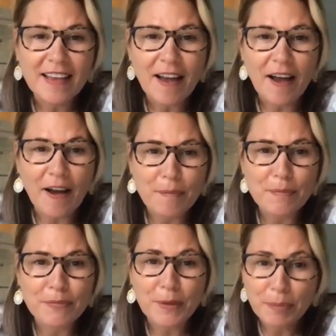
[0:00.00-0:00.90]

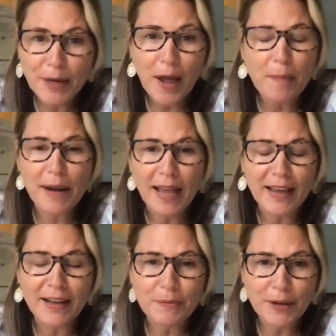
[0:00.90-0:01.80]
The PR
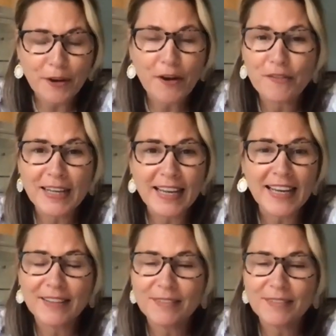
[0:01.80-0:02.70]
plan when COVID
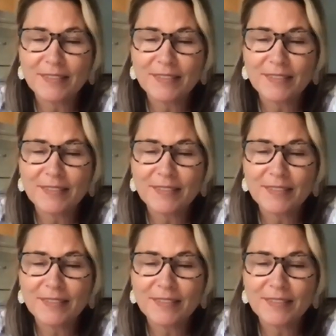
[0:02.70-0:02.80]
hit